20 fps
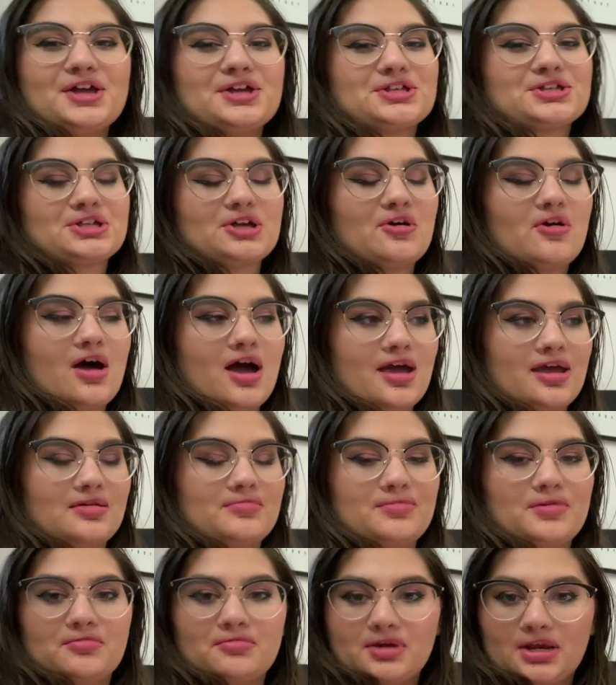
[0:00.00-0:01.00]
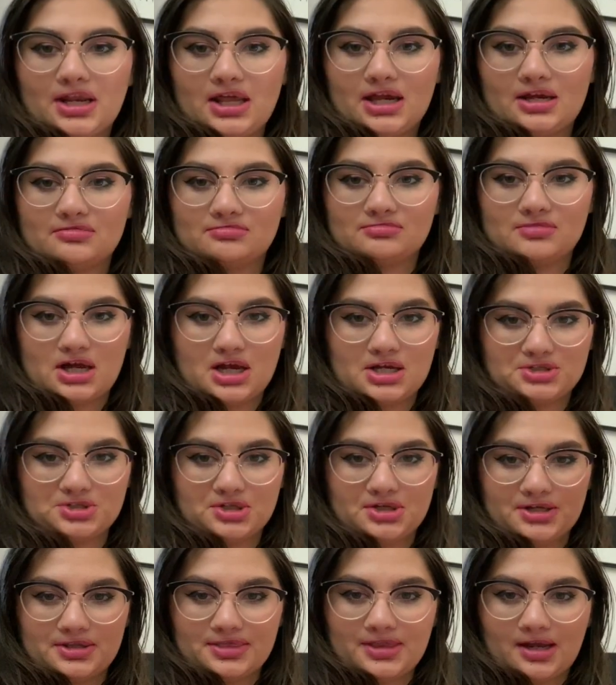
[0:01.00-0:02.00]
So I have been reading
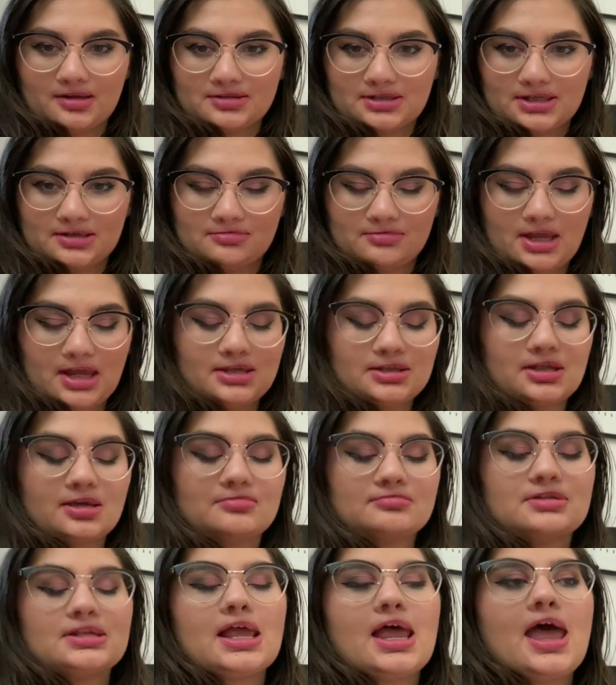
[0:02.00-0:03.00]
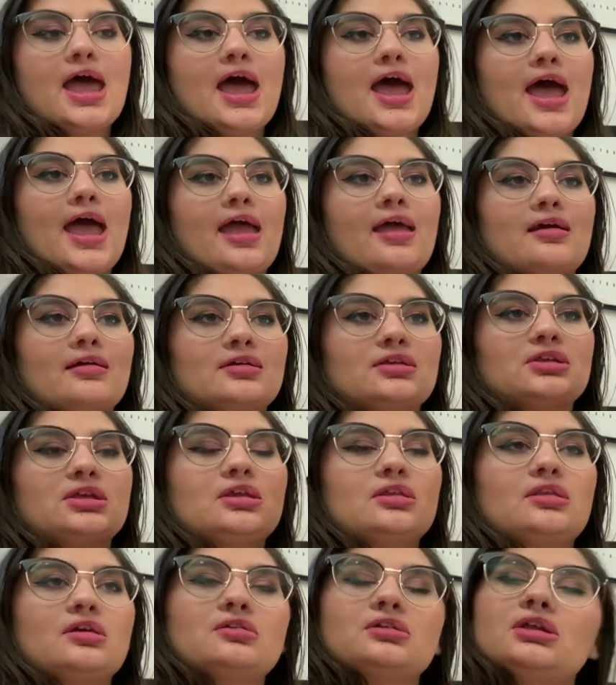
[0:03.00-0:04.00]
100,000 Kingdoms, and
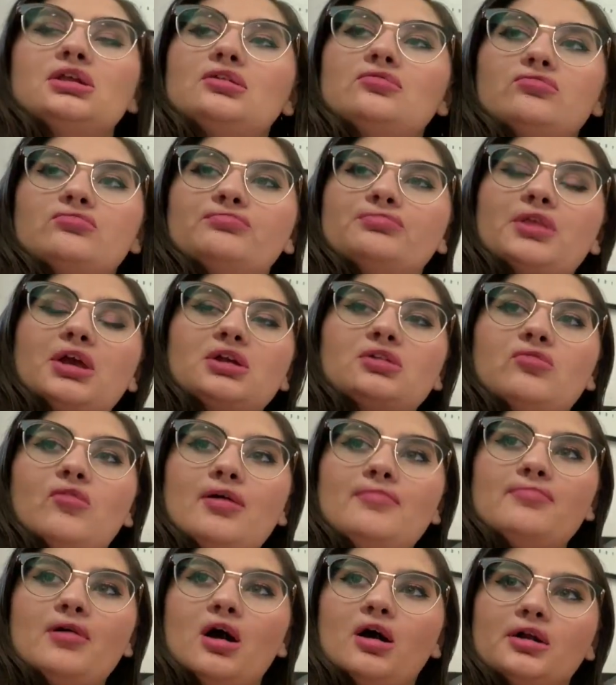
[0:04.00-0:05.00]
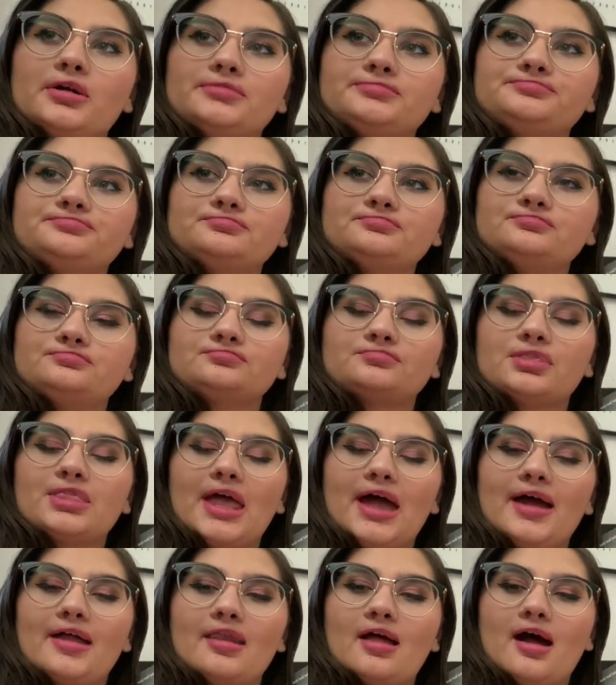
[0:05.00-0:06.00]
there's one part
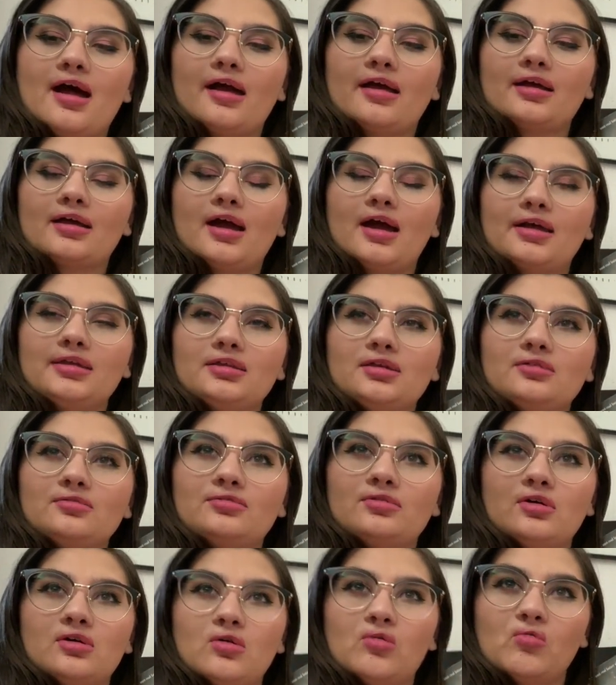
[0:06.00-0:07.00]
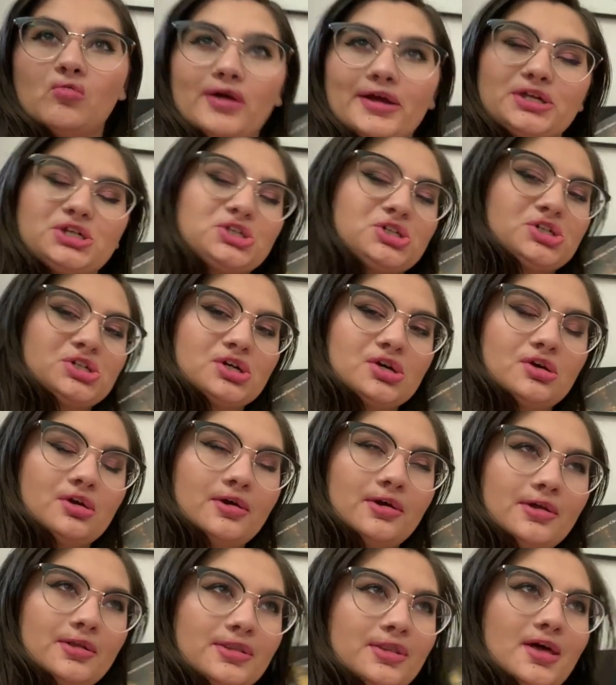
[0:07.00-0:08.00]
that I kind of wish
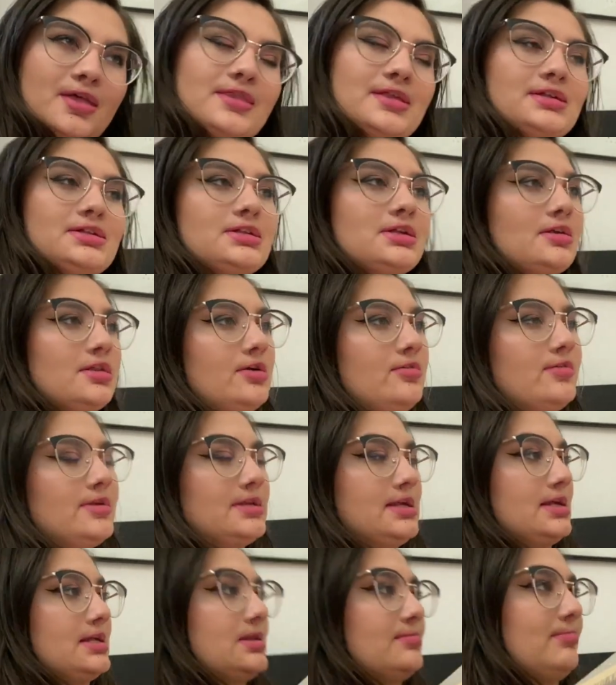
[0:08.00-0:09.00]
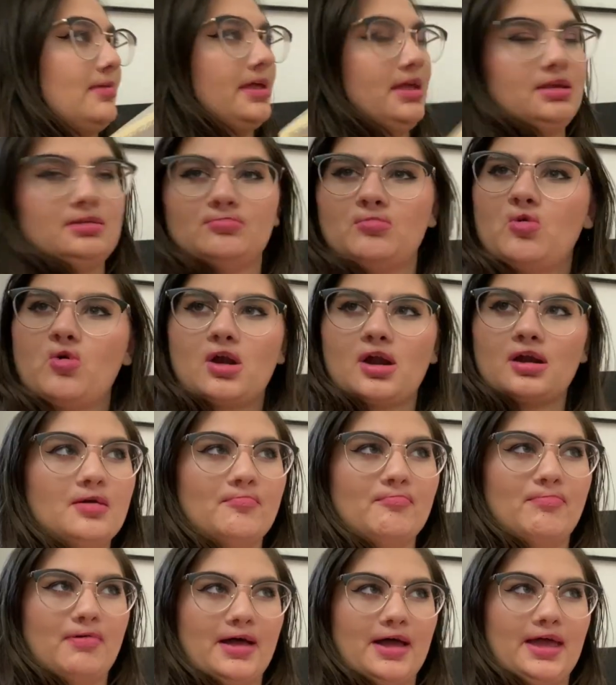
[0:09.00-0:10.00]
not necessarily was explained more,
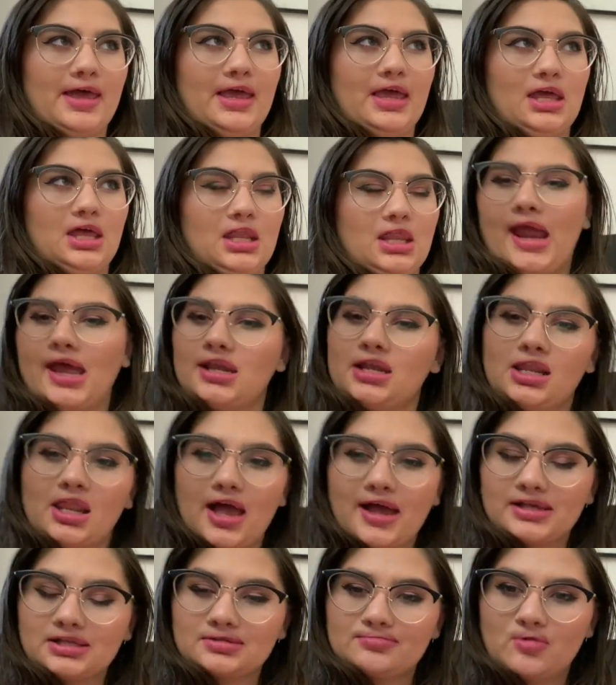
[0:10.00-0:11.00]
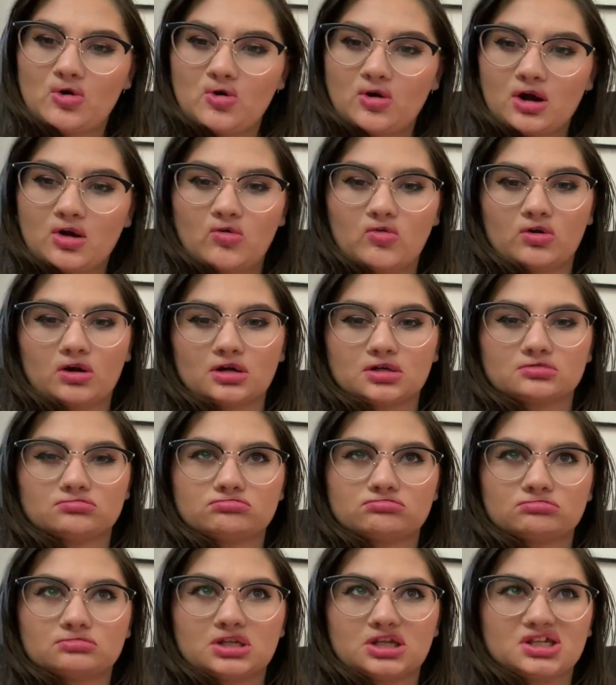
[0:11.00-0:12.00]
but analyzed more or
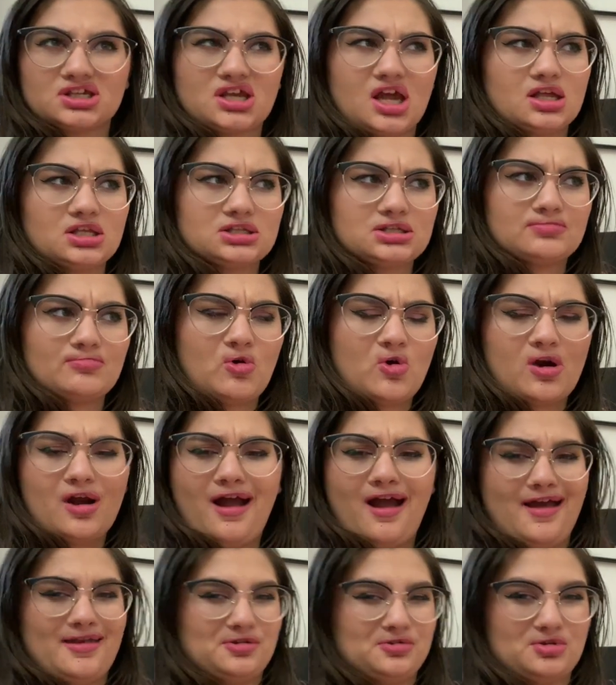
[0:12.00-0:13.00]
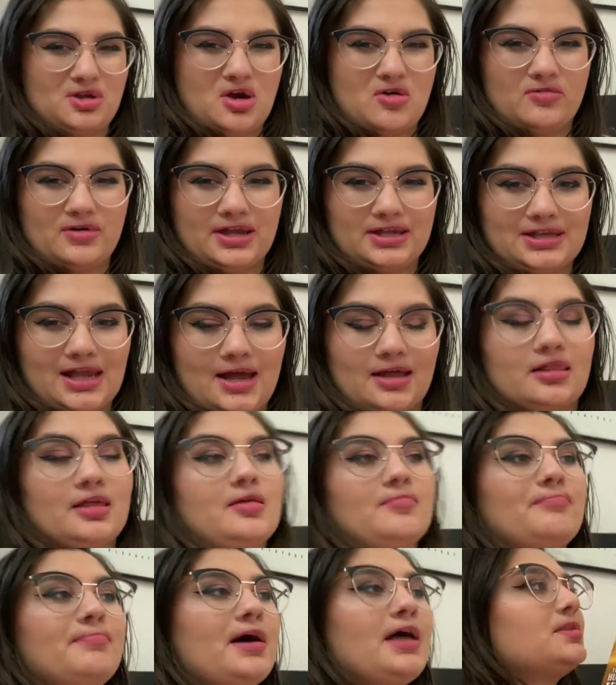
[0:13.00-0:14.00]
discussed more. I don't know exactly.
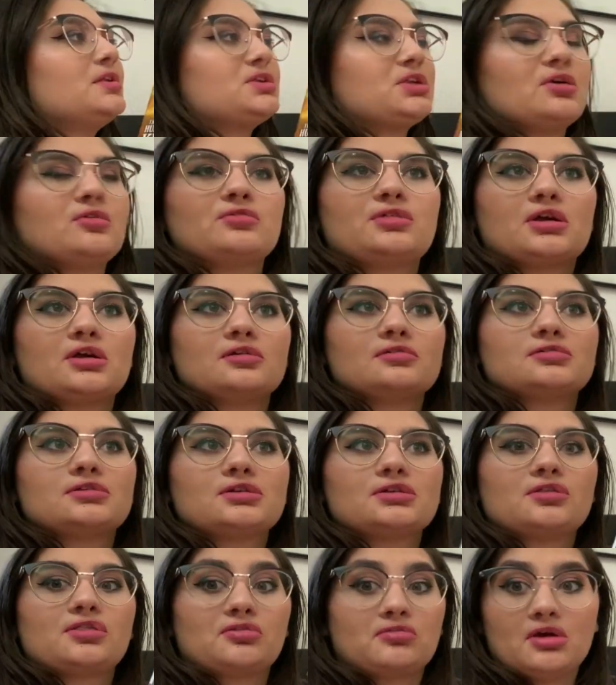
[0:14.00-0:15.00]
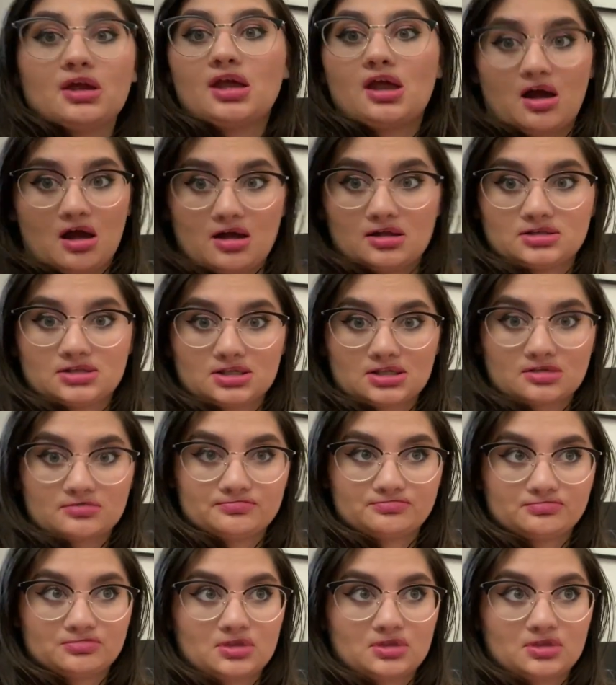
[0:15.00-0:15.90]
But so there's 3 gods.